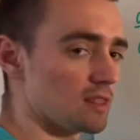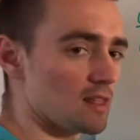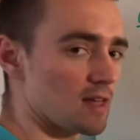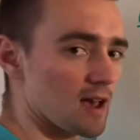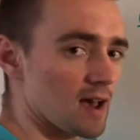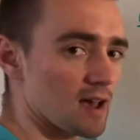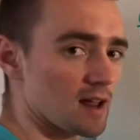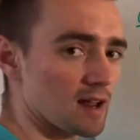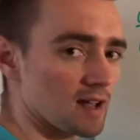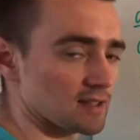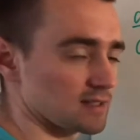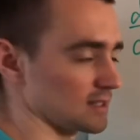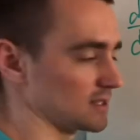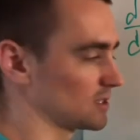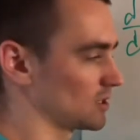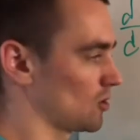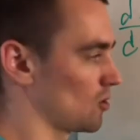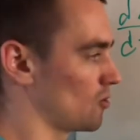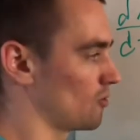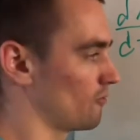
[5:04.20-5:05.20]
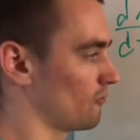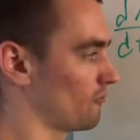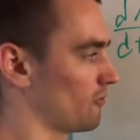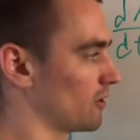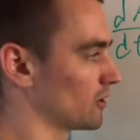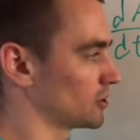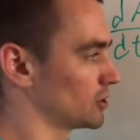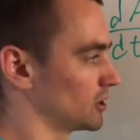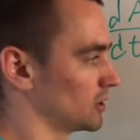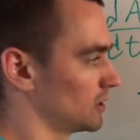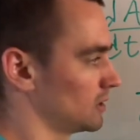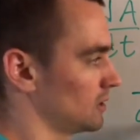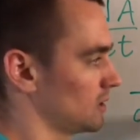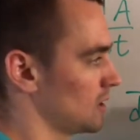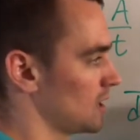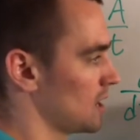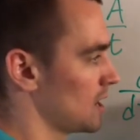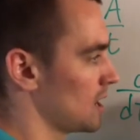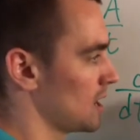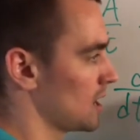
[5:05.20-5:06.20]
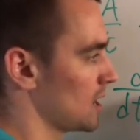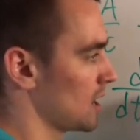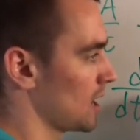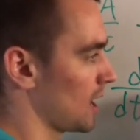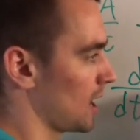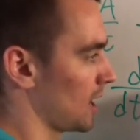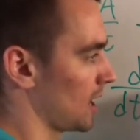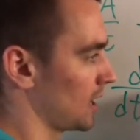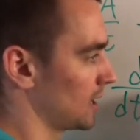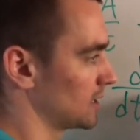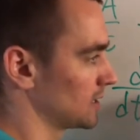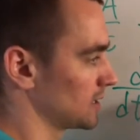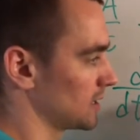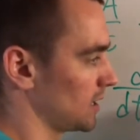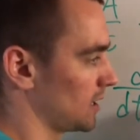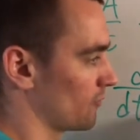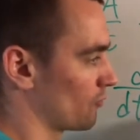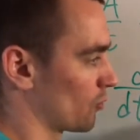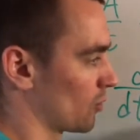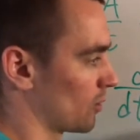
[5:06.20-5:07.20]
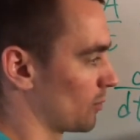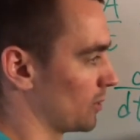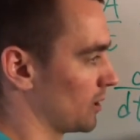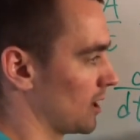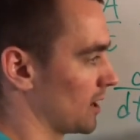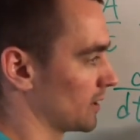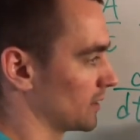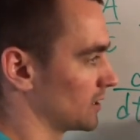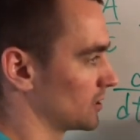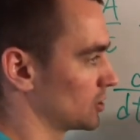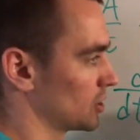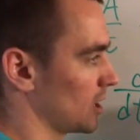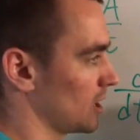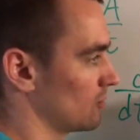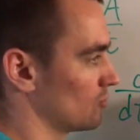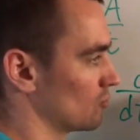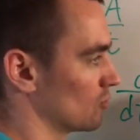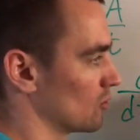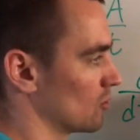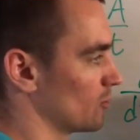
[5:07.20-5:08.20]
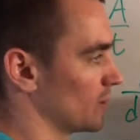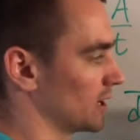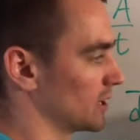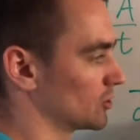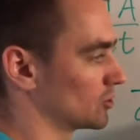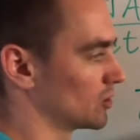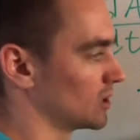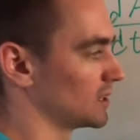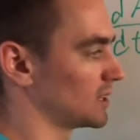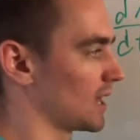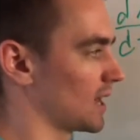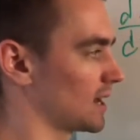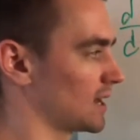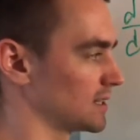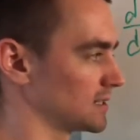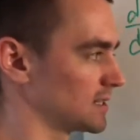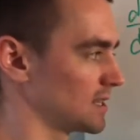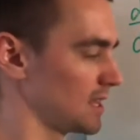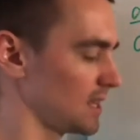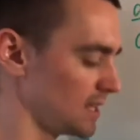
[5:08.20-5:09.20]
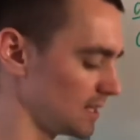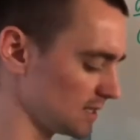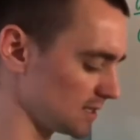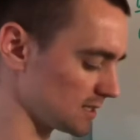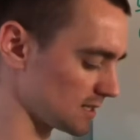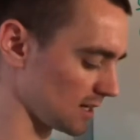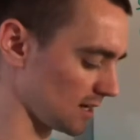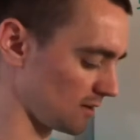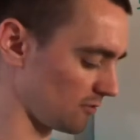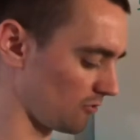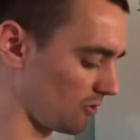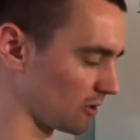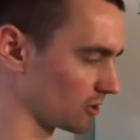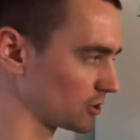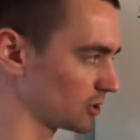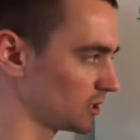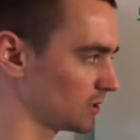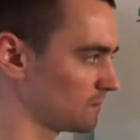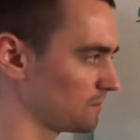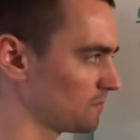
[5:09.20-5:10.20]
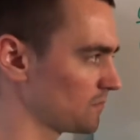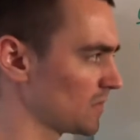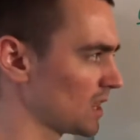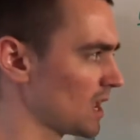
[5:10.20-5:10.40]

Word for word: that as its own function. And if we're applying the chain rule, we can treat that as the inside function.